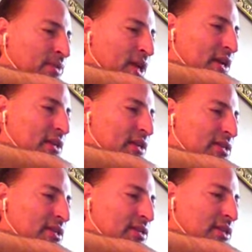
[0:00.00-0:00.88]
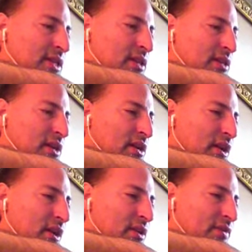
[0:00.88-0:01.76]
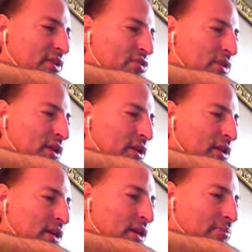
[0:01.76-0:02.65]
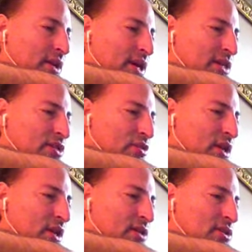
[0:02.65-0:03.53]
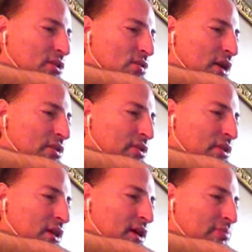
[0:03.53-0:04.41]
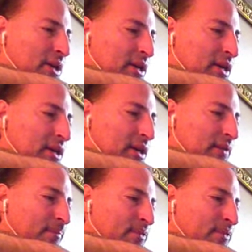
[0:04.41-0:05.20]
And he is indeed the God of Israel, because there is no other God but he.